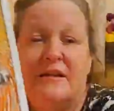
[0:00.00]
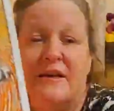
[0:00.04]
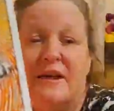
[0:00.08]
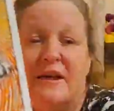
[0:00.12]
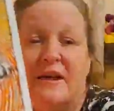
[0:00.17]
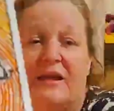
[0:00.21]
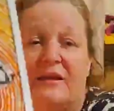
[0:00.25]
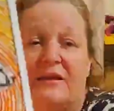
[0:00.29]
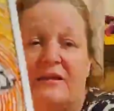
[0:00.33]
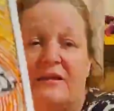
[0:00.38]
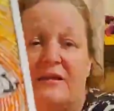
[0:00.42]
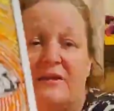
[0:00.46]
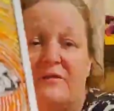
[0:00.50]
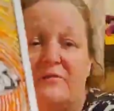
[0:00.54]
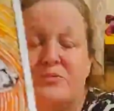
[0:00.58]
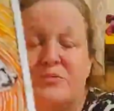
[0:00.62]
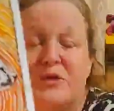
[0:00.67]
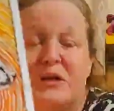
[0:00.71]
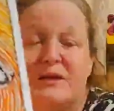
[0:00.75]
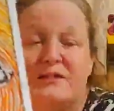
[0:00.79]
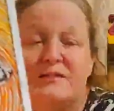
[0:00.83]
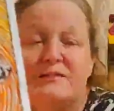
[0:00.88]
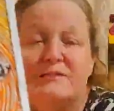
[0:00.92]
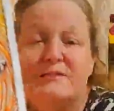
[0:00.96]
And it
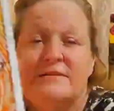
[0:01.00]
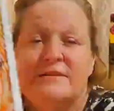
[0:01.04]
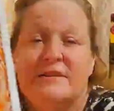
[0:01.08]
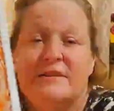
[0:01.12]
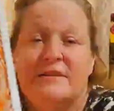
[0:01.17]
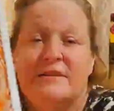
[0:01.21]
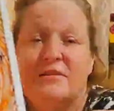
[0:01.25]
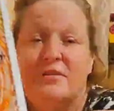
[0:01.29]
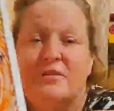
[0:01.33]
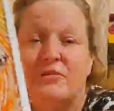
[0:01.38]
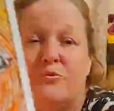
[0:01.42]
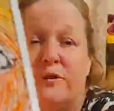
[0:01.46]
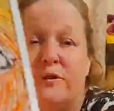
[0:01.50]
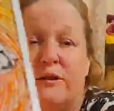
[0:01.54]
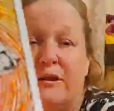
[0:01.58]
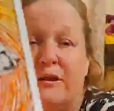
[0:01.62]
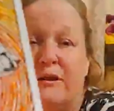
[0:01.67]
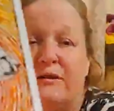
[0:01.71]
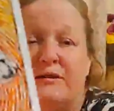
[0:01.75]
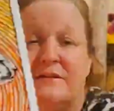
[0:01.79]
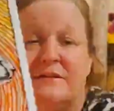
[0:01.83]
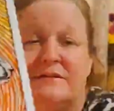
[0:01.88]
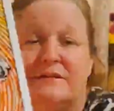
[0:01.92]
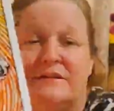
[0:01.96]
runs like the
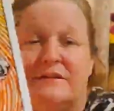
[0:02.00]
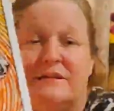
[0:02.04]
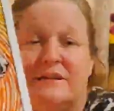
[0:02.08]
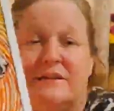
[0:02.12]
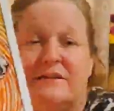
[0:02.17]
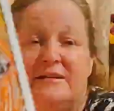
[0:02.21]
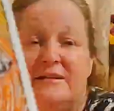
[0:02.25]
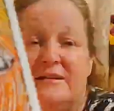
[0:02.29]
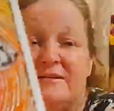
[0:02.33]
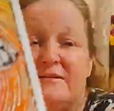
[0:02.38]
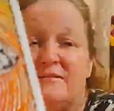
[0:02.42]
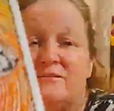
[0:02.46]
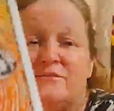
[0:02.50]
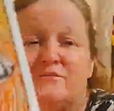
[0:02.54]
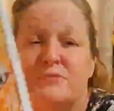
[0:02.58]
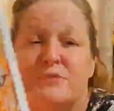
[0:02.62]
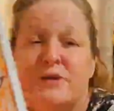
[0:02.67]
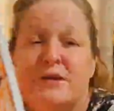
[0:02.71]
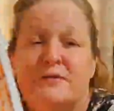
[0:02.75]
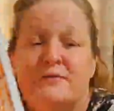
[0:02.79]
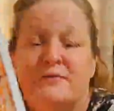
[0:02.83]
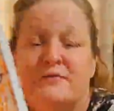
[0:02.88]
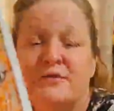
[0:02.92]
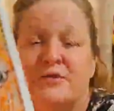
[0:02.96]
wind. It doesn't
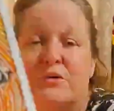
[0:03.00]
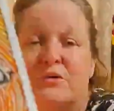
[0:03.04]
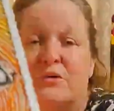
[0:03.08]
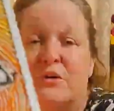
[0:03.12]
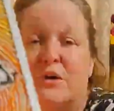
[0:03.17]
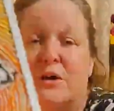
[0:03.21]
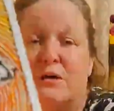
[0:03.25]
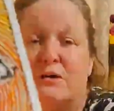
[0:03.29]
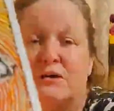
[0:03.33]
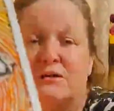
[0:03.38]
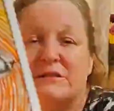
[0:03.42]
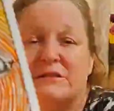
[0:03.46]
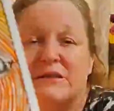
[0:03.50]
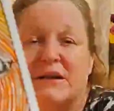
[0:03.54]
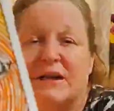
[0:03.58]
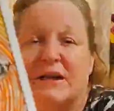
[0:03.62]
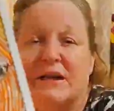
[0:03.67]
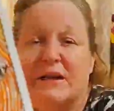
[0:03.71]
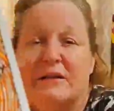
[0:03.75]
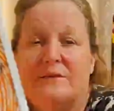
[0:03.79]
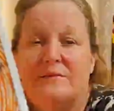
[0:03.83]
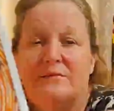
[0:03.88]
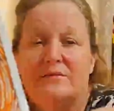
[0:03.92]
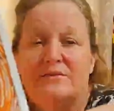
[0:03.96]
run for a long
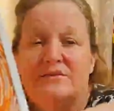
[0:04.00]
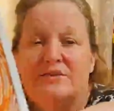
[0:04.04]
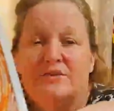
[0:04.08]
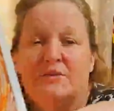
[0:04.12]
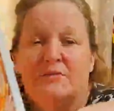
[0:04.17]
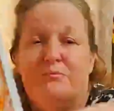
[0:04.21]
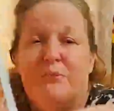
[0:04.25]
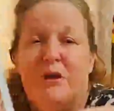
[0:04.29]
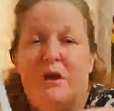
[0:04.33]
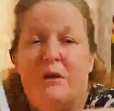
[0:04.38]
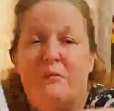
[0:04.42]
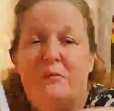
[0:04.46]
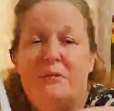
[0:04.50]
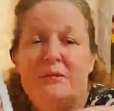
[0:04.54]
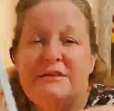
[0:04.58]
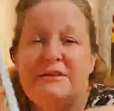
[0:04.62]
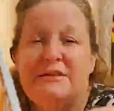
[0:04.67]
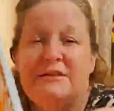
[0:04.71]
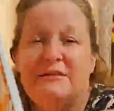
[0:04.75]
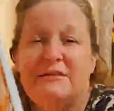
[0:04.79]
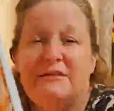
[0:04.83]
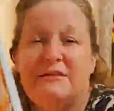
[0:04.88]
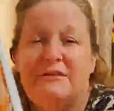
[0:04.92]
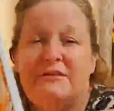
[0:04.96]
time. So it might be
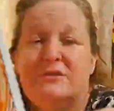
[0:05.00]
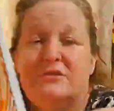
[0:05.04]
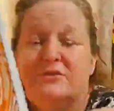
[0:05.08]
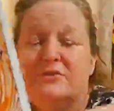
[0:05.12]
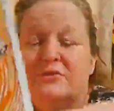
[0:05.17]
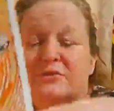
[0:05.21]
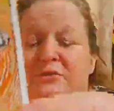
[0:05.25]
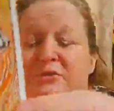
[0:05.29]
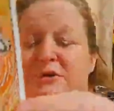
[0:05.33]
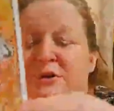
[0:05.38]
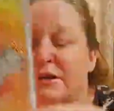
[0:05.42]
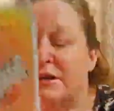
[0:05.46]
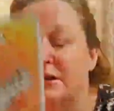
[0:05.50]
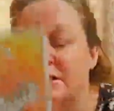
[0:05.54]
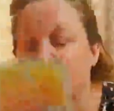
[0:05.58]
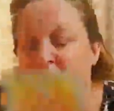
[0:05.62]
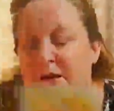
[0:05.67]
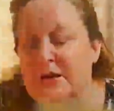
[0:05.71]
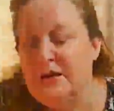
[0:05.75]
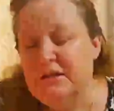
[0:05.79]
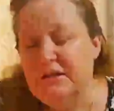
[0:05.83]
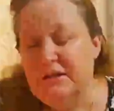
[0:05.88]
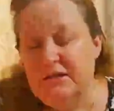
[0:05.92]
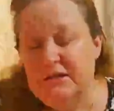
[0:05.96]
telling you,
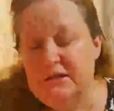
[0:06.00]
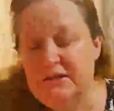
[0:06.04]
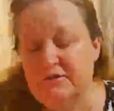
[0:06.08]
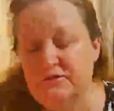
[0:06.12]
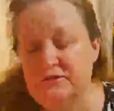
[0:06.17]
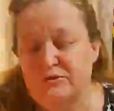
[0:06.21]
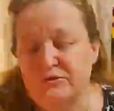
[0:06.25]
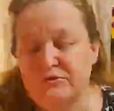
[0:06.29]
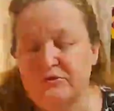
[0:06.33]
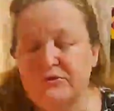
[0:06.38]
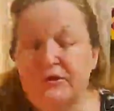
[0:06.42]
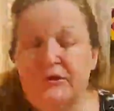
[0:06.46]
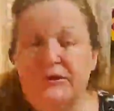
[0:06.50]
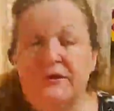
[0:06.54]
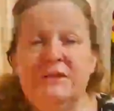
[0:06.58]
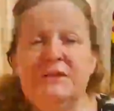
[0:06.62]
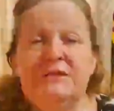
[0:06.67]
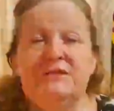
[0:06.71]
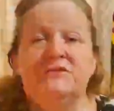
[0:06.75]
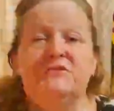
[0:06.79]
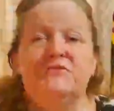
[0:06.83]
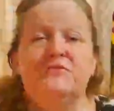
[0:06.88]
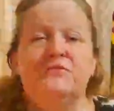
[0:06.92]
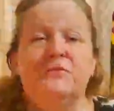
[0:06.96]
you know, during
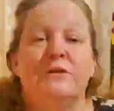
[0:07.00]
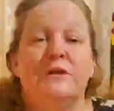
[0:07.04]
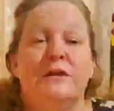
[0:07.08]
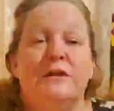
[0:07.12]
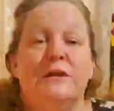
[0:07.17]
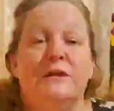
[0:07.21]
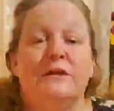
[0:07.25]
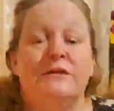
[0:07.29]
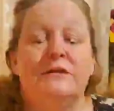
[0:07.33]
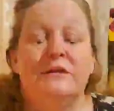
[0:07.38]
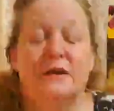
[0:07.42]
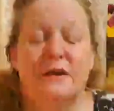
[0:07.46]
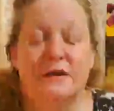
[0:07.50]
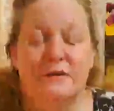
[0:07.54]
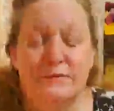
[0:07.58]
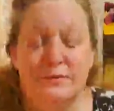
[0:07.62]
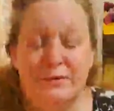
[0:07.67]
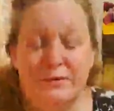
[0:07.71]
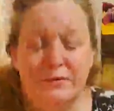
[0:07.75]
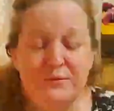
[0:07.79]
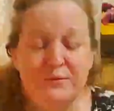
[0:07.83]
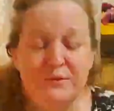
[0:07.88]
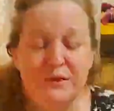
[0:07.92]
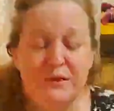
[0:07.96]
this week,
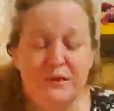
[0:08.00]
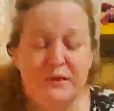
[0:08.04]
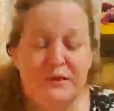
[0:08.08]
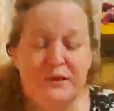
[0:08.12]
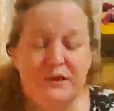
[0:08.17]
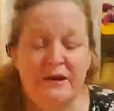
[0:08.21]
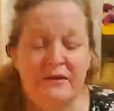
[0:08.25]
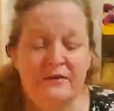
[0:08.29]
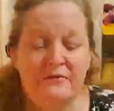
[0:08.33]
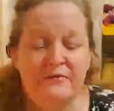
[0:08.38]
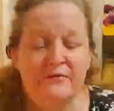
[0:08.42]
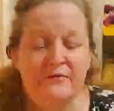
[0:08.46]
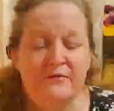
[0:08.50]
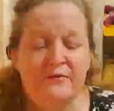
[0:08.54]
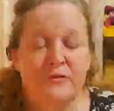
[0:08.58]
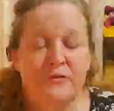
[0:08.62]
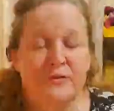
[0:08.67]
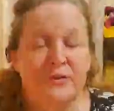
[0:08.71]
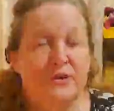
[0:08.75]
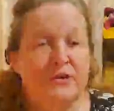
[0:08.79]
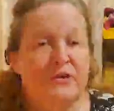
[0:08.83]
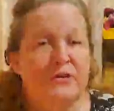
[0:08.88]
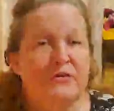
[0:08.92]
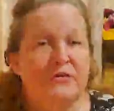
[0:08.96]
be really careful that
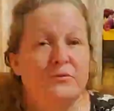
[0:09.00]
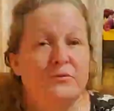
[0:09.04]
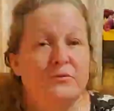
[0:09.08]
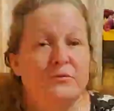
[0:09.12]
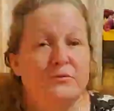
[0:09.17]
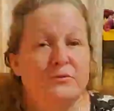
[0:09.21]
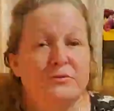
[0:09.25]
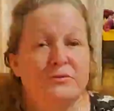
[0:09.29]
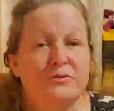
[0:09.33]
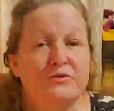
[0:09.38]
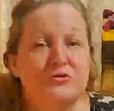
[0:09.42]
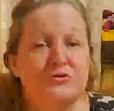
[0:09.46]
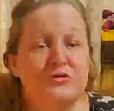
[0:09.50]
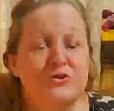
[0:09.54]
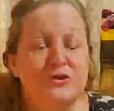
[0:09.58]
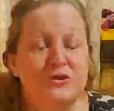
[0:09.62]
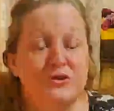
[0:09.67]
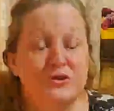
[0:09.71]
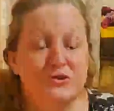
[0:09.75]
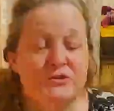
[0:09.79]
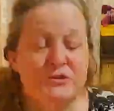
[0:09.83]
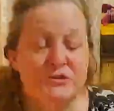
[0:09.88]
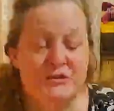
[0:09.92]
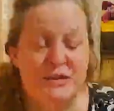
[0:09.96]
you don't lose your
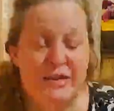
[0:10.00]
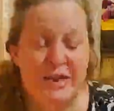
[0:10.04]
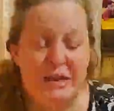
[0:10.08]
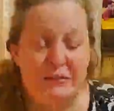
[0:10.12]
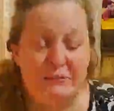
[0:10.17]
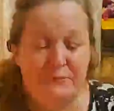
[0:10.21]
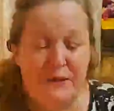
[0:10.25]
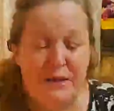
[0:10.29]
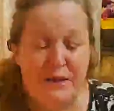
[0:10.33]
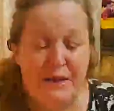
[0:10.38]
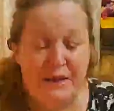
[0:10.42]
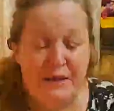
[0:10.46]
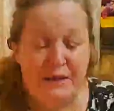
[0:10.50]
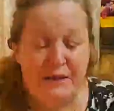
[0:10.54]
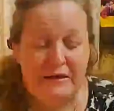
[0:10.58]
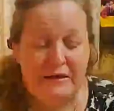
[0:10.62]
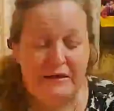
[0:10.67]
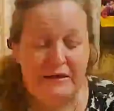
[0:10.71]
stamina.